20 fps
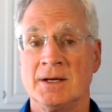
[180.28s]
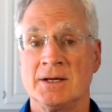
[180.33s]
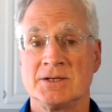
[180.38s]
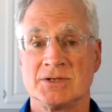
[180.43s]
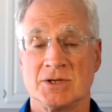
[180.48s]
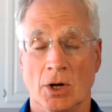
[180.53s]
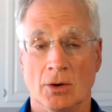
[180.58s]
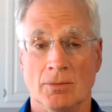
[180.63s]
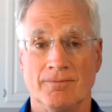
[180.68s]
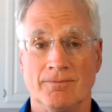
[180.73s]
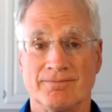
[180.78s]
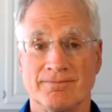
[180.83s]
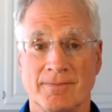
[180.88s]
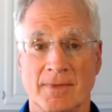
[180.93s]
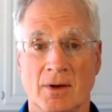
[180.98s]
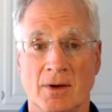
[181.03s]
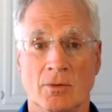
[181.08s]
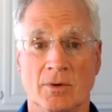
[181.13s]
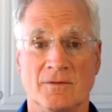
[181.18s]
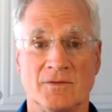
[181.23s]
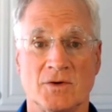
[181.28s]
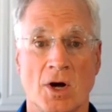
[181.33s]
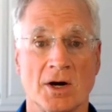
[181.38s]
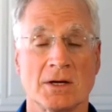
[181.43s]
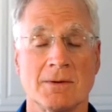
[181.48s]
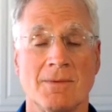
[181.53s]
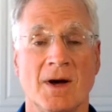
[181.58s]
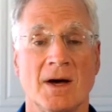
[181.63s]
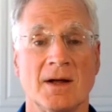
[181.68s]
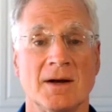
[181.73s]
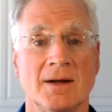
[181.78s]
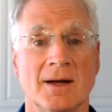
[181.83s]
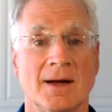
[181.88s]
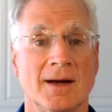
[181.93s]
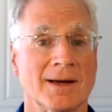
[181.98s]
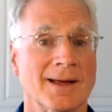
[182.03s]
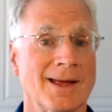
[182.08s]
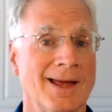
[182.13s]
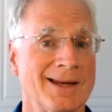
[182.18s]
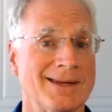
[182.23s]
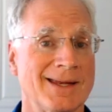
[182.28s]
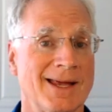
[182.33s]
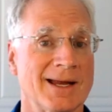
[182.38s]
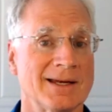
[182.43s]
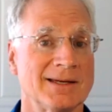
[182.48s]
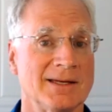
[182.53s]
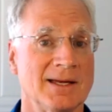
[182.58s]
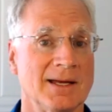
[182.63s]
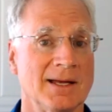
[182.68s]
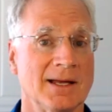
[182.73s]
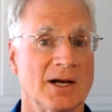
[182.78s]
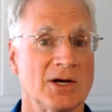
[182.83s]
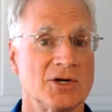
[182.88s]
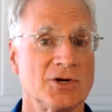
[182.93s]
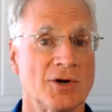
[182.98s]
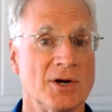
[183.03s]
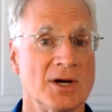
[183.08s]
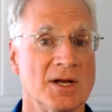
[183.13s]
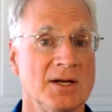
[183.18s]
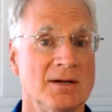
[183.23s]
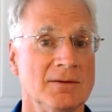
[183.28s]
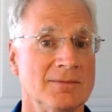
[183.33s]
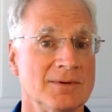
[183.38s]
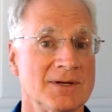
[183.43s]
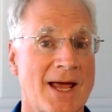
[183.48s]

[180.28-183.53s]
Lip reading: So we've talked about contacting an attorney,